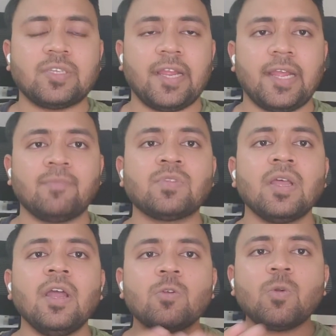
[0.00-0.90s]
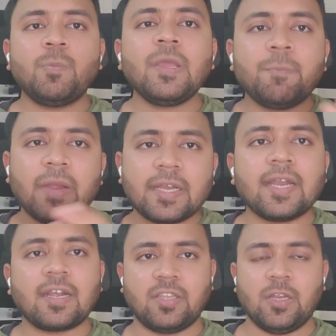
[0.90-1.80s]
them to be better
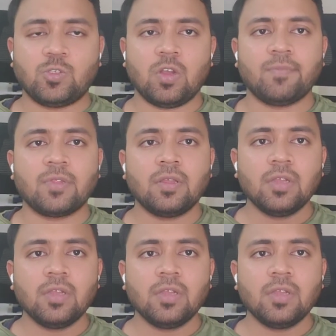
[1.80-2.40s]
at their jobs.